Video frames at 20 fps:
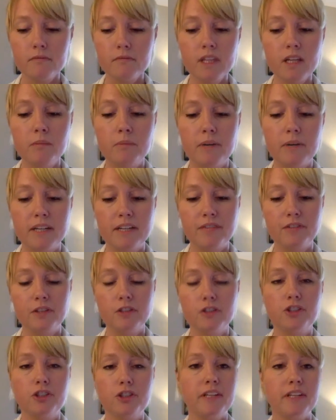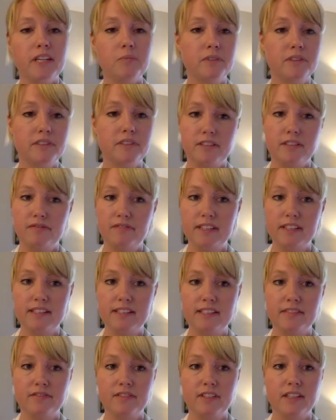But if you're showing up with
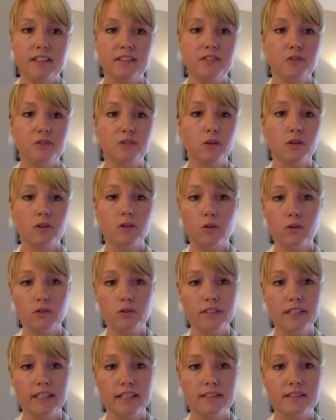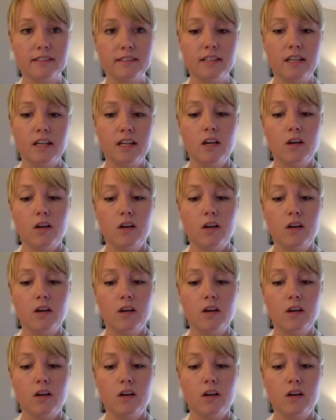defensiveness or coldness